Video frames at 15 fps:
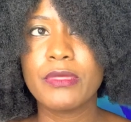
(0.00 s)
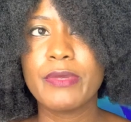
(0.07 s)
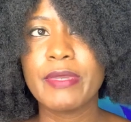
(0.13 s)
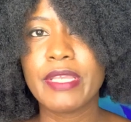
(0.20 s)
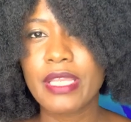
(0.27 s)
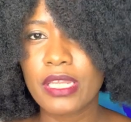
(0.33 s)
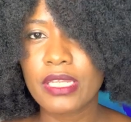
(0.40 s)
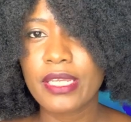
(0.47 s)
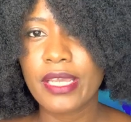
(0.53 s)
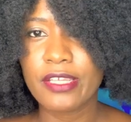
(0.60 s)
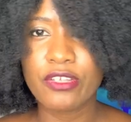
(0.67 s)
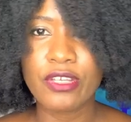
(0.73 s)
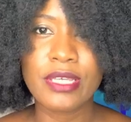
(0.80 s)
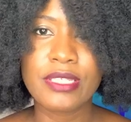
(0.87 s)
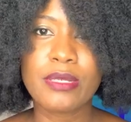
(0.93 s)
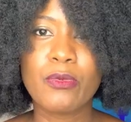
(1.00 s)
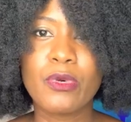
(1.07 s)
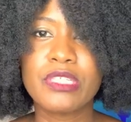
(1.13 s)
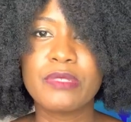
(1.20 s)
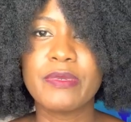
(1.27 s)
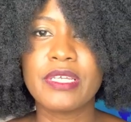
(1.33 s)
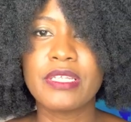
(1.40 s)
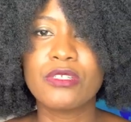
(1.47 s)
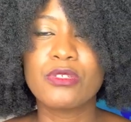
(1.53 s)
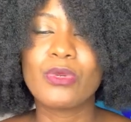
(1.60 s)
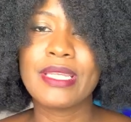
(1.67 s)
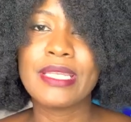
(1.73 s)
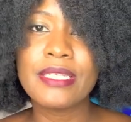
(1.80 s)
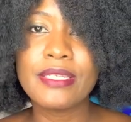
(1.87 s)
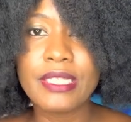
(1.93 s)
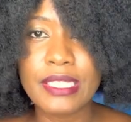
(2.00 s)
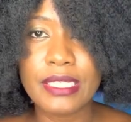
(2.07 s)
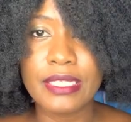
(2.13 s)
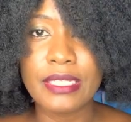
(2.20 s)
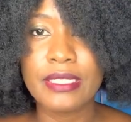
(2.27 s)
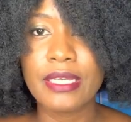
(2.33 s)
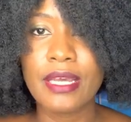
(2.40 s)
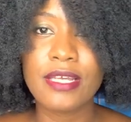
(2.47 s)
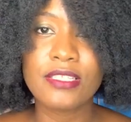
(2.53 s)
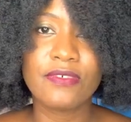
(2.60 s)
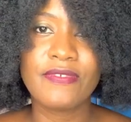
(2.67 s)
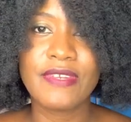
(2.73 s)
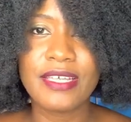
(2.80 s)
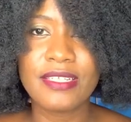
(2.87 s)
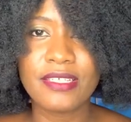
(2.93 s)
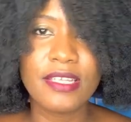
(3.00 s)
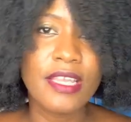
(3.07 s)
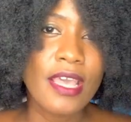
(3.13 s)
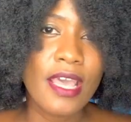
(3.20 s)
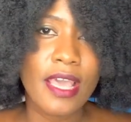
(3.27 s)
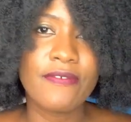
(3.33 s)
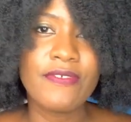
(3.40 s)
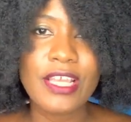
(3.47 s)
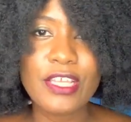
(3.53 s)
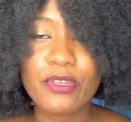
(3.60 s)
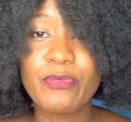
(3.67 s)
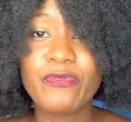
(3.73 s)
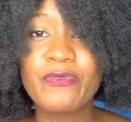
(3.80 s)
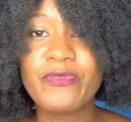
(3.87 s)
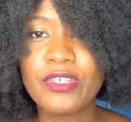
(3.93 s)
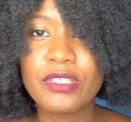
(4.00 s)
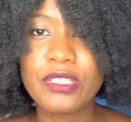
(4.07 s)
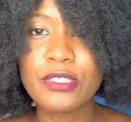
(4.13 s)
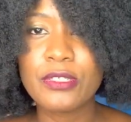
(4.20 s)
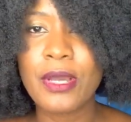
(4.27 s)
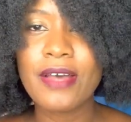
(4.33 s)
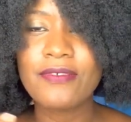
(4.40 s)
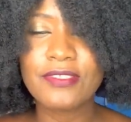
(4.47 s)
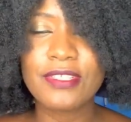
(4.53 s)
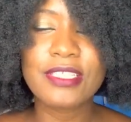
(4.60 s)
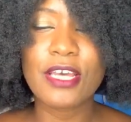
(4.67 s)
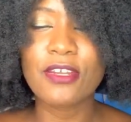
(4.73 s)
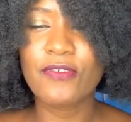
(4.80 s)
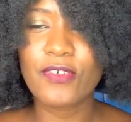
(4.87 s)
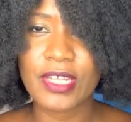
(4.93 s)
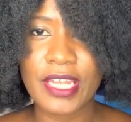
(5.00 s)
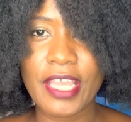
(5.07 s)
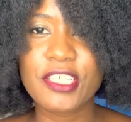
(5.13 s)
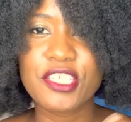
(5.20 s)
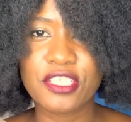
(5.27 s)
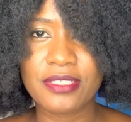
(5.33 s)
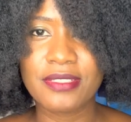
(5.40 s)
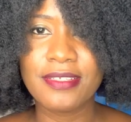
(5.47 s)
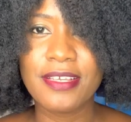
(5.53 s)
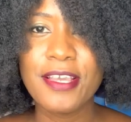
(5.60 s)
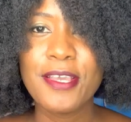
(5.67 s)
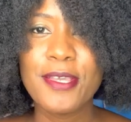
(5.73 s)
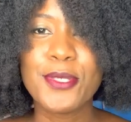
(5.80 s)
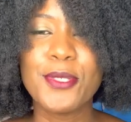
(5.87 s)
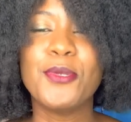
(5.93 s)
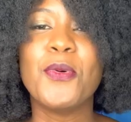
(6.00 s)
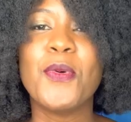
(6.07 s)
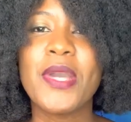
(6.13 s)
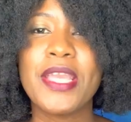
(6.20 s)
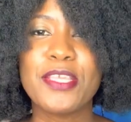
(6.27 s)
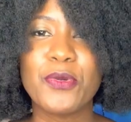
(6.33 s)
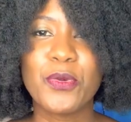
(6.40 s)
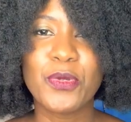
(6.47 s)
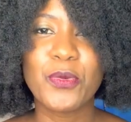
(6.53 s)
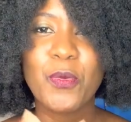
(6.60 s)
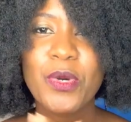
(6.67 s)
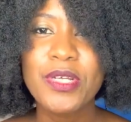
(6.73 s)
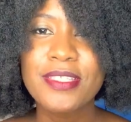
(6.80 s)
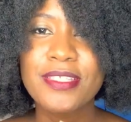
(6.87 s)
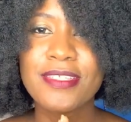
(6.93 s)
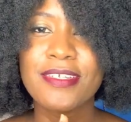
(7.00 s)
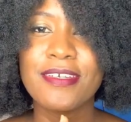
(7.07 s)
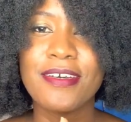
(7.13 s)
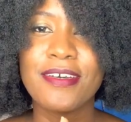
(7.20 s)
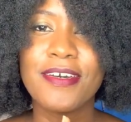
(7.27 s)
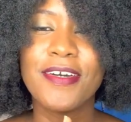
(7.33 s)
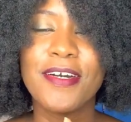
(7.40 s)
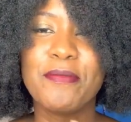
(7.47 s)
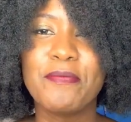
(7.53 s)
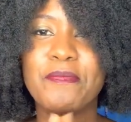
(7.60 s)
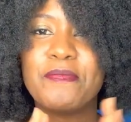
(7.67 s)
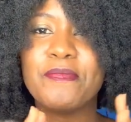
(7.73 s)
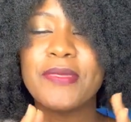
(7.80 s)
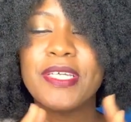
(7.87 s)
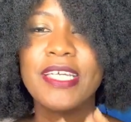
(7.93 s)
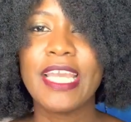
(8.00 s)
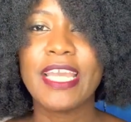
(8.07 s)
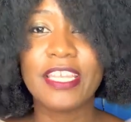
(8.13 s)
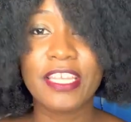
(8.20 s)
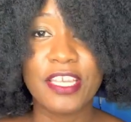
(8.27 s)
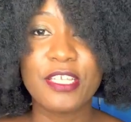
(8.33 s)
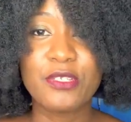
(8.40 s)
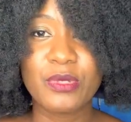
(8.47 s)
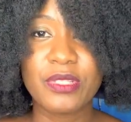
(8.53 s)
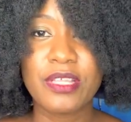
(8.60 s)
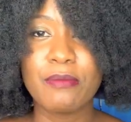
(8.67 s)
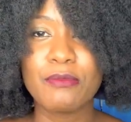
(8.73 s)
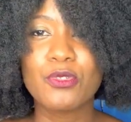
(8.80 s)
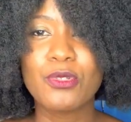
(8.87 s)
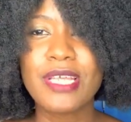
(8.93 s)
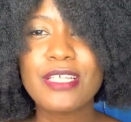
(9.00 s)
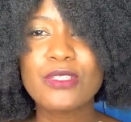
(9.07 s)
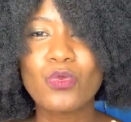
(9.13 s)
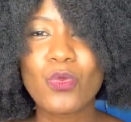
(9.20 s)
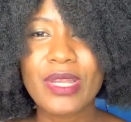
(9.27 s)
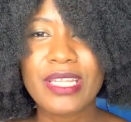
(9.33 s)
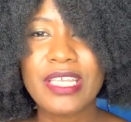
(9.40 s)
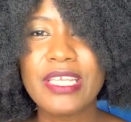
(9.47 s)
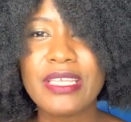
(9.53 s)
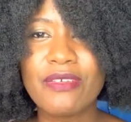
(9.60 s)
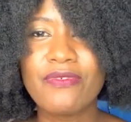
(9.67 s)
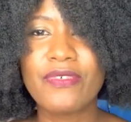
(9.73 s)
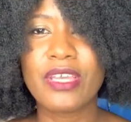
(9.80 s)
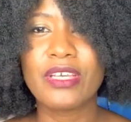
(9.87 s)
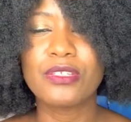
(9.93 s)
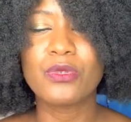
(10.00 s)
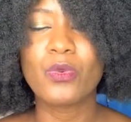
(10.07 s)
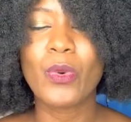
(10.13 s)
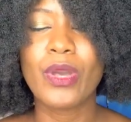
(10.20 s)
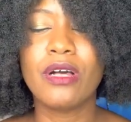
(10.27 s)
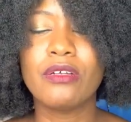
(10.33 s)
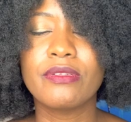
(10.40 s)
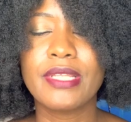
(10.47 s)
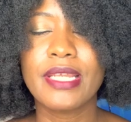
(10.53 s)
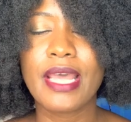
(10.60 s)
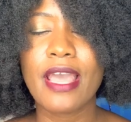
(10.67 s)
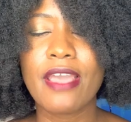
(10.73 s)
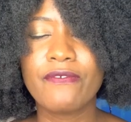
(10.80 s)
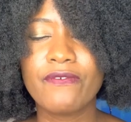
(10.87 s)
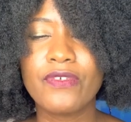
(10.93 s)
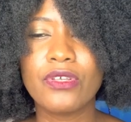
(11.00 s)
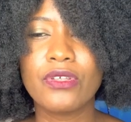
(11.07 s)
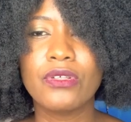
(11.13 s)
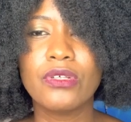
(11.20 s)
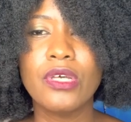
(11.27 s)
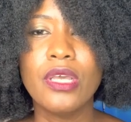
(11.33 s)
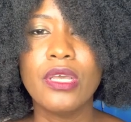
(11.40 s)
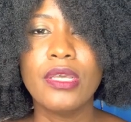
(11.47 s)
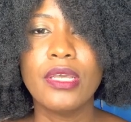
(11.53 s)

maybe Kenya and you hear someone speaking Swahili in the heart of London. I feel like you have this kind of connection, you know, and you would want to engage with them. So that's one key thing as well that I feel